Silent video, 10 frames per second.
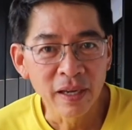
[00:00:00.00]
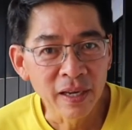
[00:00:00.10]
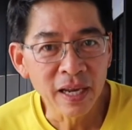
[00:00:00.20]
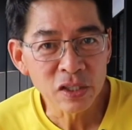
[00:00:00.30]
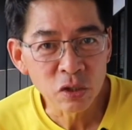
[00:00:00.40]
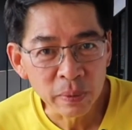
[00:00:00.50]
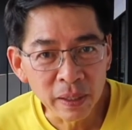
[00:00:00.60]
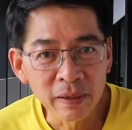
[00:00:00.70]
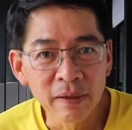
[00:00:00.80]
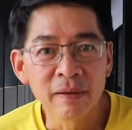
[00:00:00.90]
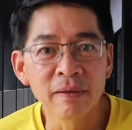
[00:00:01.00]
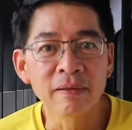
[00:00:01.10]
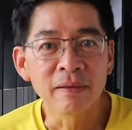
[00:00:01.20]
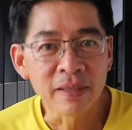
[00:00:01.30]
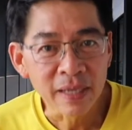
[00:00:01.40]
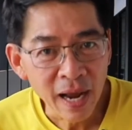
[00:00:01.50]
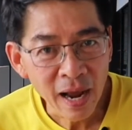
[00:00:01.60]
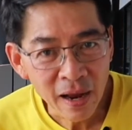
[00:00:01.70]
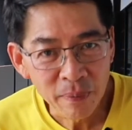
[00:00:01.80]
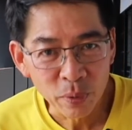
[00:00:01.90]
It has to be
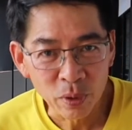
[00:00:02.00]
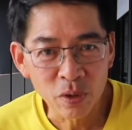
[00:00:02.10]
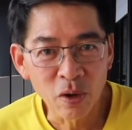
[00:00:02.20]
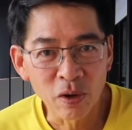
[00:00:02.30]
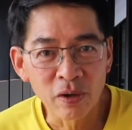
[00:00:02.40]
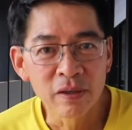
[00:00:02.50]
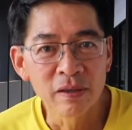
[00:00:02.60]
their protocol,